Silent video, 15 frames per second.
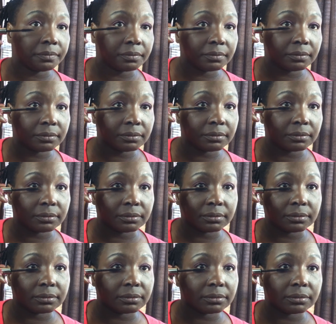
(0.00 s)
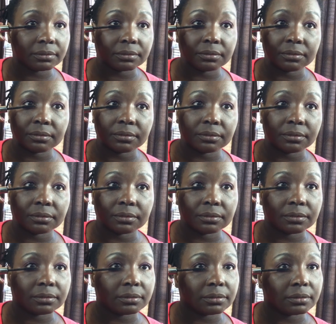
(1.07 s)

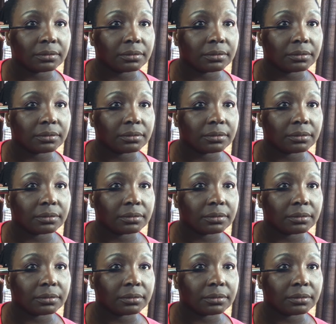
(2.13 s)
Nobody speaks.